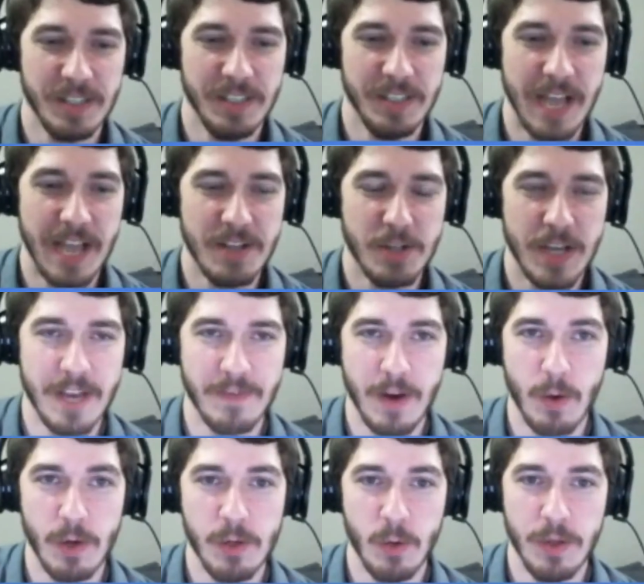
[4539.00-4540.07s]
and see, if I
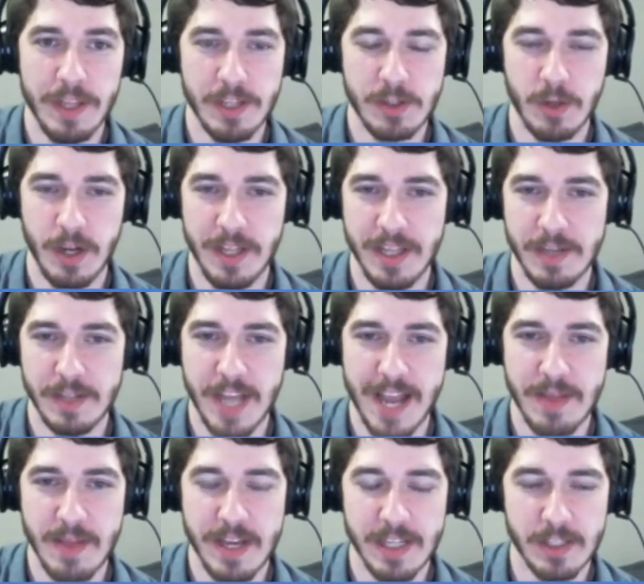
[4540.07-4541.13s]
were doing this on the
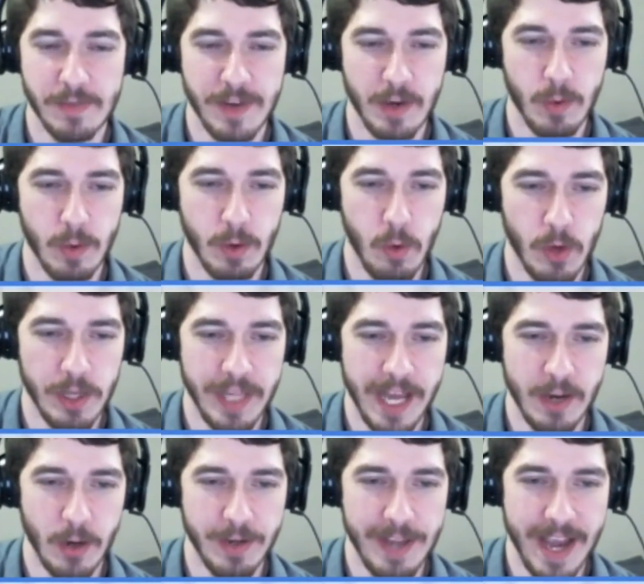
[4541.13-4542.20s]
sad thing is if I were recording that
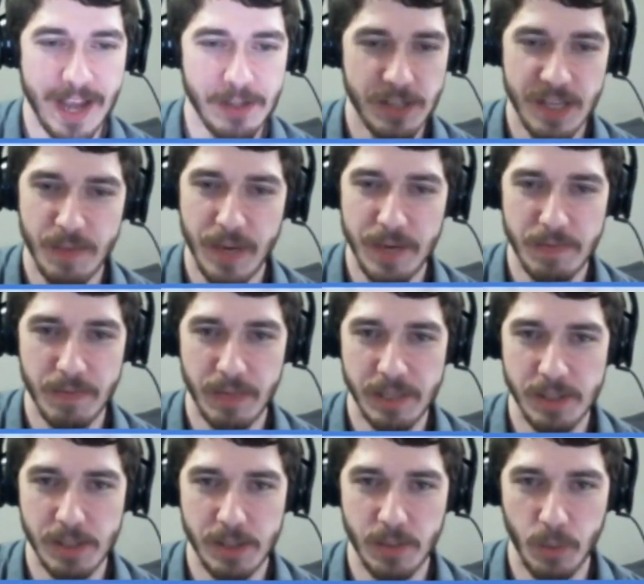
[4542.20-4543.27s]
in Audacity, my
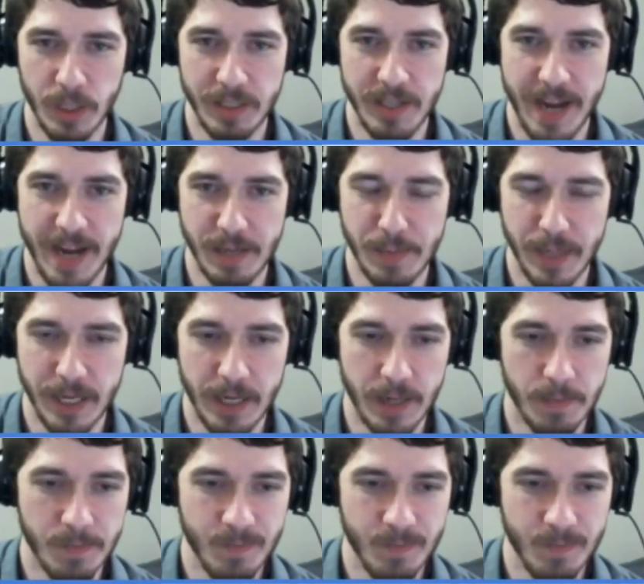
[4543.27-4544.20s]
system would have tanked by now.